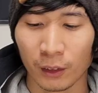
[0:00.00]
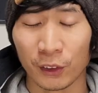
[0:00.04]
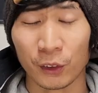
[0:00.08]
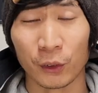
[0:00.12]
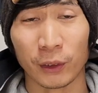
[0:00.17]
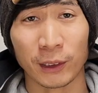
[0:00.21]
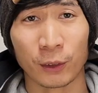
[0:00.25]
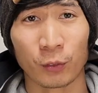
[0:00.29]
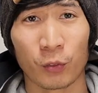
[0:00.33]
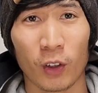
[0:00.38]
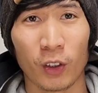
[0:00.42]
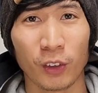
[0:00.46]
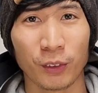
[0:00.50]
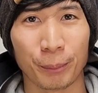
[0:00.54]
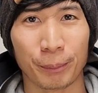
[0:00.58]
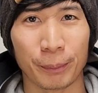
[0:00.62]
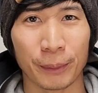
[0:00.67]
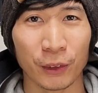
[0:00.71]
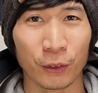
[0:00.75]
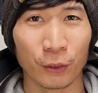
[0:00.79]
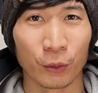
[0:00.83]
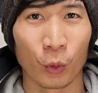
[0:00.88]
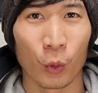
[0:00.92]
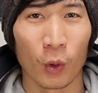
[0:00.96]
as far as
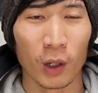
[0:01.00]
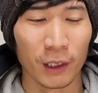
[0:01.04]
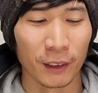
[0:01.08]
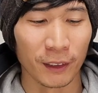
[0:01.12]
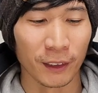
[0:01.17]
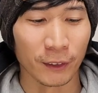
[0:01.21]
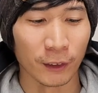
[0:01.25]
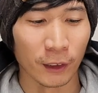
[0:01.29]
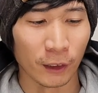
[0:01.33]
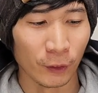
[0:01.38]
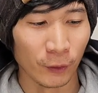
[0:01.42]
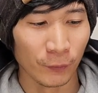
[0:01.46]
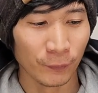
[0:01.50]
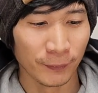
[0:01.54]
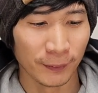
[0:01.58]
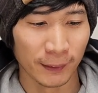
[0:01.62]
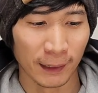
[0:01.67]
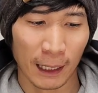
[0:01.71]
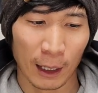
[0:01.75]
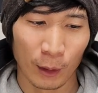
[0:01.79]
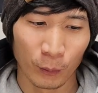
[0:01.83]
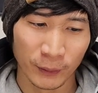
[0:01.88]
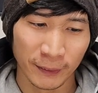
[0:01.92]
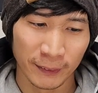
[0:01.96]
build quality goes, I
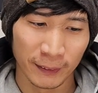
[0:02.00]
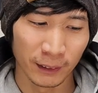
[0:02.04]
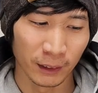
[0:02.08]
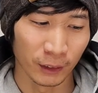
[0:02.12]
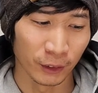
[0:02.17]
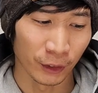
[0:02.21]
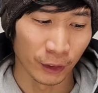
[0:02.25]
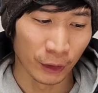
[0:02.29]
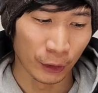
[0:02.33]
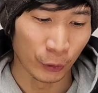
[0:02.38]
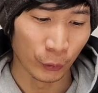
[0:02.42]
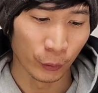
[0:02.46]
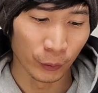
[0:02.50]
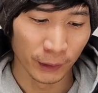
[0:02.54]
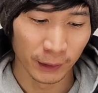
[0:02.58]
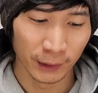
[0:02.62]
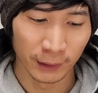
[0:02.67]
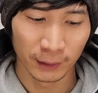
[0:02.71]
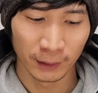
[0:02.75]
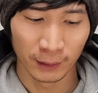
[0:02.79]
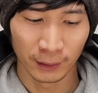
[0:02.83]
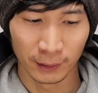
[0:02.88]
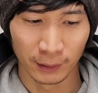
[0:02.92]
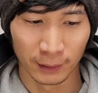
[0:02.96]
would say
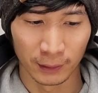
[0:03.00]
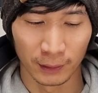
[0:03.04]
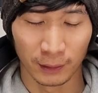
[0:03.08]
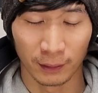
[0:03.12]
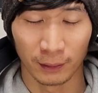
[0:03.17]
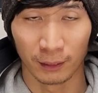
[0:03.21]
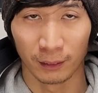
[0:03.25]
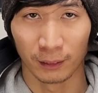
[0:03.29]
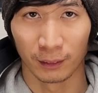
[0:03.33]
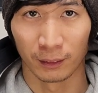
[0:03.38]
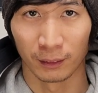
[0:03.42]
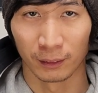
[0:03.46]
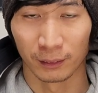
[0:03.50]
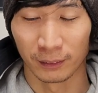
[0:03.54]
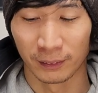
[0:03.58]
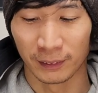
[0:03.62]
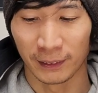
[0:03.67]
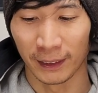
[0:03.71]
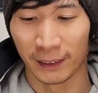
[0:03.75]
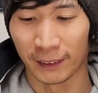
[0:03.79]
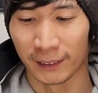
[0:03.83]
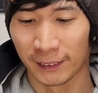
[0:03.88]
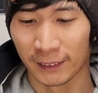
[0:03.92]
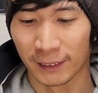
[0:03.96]
Acuity
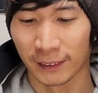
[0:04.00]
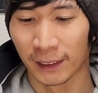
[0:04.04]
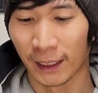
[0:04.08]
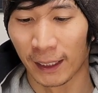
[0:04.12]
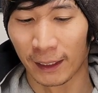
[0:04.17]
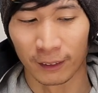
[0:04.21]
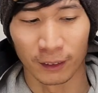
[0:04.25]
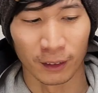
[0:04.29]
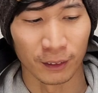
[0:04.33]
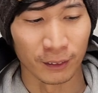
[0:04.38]
takes the cake on